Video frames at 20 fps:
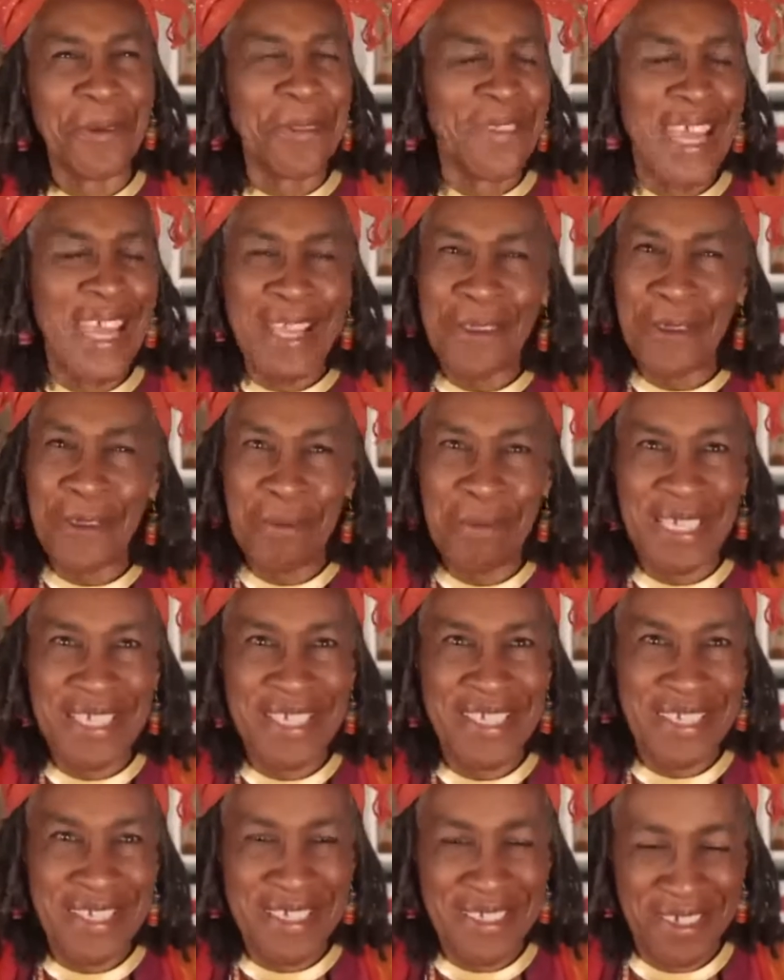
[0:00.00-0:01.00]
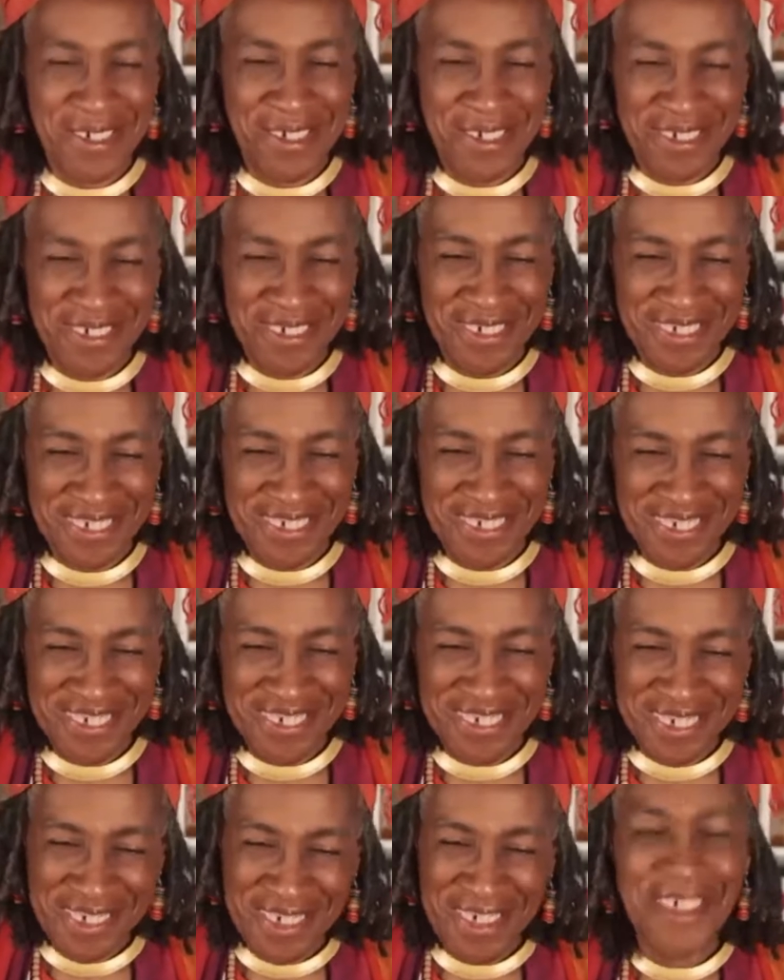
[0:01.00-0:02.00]
Thanks for the very, very
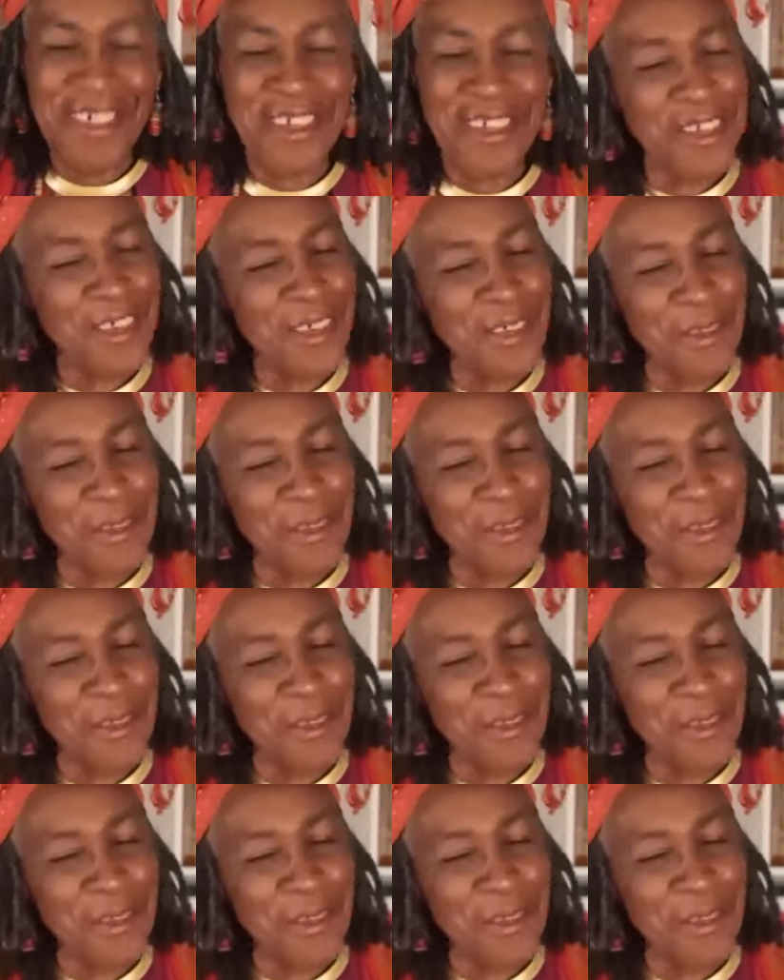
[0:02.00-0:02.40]
welcome. And I'm so